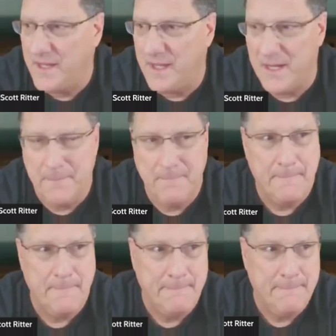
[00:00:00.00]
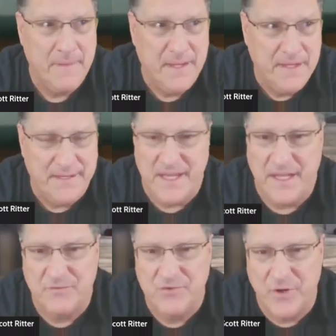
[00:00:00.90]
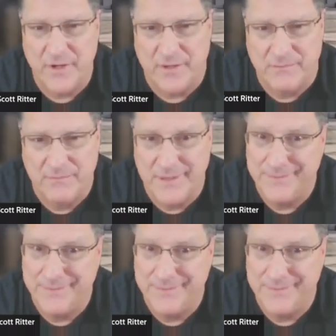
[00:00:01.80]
The King of Jordan,